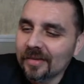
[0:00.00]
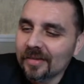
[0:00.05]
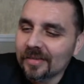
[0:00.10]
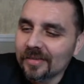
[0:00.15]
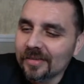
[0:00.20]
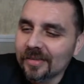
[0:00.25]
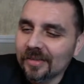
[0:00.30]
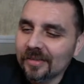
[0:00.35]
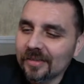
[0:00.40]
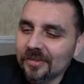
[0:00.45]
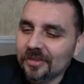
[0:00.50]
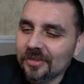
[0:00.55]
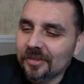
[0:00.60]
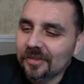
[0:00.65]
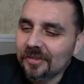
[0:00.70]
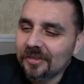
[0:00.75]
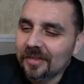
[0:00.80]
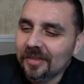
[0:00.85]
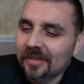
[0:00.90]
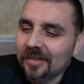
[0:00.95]

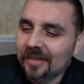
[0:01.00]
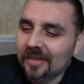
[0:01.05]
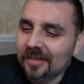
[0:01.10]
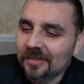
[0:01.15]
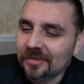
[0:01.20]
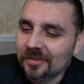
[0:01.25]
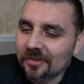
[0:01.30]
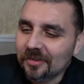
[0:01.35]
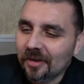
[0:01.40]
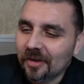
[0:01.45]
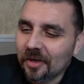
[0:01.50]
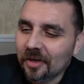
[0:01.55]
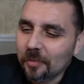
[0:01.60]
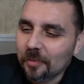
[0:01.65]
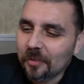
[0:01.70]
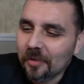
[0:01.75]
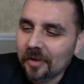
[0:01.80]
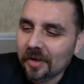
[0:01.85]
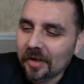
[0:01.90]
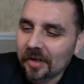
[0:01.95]
Jojo,
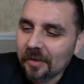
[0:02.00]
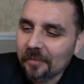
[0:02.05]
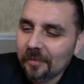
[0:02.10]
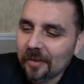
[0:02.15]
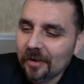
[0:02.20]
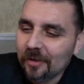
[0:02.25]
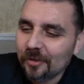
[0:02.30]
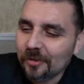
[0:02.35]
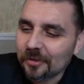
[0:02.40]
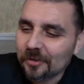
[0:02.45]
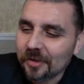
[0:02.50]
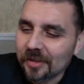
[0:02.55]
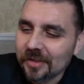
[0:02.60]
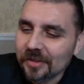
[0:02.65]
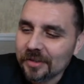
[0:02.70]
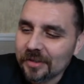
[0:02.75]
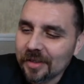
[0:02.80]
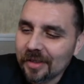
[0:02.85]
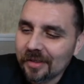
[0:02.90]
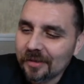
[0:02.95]
Geronimo, arriba los
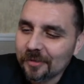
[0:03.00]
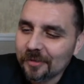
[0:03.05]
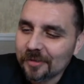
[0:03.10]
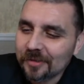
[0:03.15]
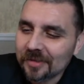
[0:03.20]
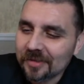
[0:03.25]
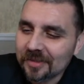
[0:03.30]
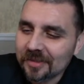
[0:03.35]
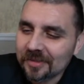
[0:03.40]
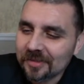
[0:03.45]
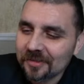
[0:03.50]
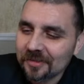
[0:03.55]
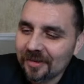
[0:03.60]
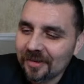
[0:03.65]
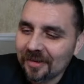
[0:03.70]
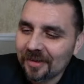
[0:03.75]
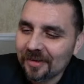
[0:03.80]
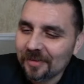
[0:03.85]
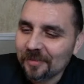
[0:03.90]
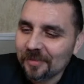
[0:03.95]
rancheros, said
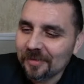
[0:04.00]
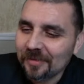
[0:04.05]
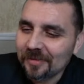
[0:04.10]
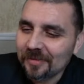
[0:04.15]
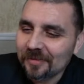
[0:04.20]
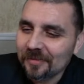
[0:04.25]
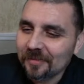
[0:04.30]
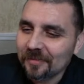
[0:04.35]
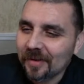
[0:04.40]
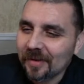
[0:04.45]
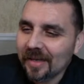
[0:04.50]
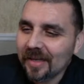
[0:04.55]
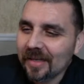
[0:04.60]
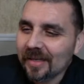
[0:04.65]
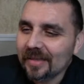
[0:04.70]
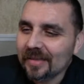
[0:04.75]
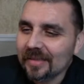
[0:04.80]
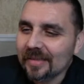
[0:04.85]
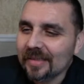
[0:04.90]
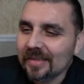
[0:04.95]
Geronimo.
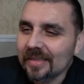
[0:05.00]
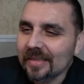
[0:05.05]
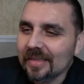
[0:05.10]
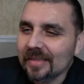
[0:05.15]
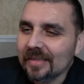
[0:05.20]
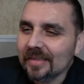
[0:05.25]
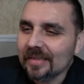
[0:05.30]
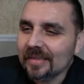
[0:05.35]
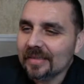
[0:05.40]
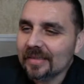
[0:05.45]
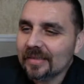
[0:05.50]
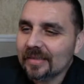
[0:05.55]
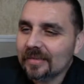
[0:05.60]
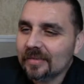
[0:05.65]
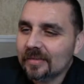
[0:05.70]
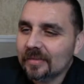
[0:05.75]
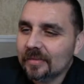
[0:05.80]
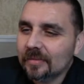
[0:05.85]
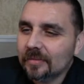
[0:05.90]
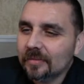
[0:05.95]
Ray Diaz.
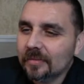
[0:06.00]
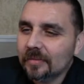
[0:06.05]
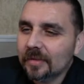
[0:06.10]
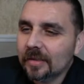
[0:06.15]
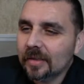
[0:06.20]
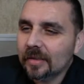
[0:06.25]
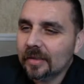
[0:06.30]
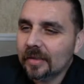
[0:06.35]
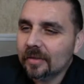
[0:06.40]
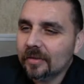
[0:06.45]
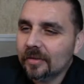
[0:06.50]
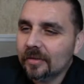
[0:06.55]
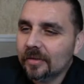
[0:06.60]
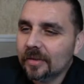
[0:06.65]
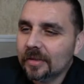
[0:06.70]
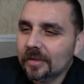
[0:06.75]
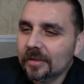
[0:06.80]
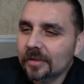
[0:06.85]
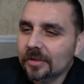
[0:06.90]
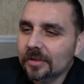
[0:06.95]
Where did that go?
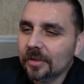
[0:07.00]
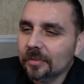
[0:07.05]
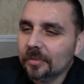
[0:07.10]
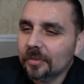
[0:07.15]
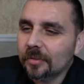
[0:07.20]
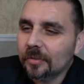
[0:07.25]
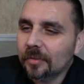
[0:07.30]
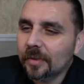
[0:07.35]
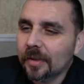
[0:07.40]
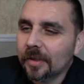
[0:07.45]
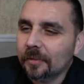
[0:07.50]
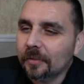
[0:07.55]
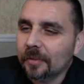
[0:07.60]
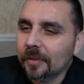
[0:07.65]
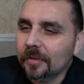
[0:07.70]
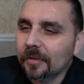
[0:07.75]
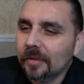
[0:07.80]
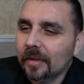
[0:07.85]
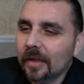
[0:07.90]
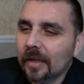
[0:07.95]
I just jumped away. Here we
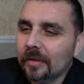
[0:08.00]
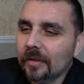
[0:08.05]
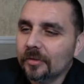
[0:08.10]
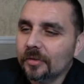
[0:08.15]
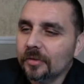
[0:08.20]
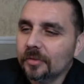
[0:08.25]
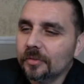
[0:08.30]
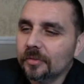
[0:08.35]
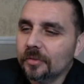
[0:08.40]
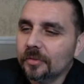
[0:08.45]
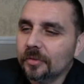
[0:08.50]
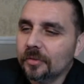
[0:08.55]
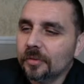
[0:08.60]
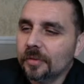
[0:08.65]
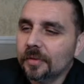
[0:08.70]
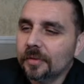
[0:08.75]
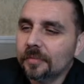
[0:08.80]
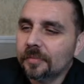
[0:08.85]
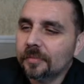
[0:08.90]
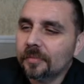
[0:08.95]
go. How you
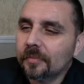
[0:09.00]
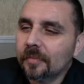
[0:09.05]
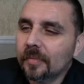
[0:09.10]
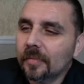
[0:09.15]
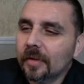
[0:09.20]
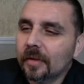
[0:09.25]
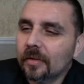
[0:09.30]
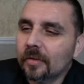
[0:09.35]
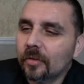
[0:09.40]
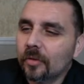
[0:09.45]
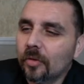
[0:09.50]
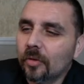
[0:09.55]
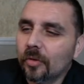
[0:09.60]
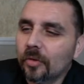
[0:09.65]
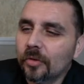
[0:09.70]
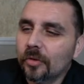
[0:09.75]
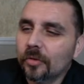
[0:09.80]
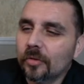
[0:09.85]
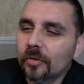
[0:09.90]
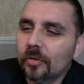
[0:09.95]
doing,
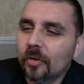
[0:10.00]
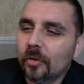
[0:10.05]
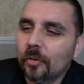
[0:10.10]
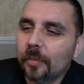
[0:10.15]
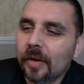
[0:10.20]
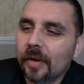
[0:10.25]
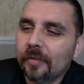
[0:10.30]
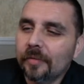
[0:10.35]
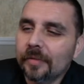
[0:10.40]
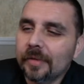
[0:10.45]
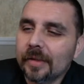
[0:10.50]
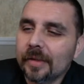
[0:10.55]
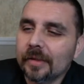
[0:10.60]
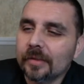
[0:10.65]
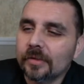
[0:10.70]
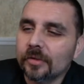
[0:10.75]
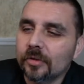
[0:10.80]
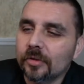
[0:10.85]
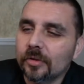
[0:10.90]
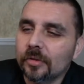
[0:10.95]
Goyo? Hope everything
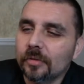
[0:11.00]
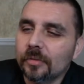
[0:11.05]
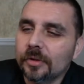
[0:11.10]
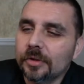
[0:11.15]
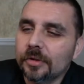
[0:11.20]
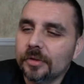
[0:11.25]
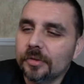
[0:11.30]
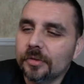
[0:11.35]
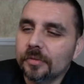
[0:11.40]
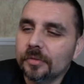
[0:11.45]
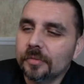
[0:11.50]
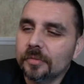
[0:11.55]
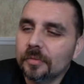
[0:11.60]
is good with you.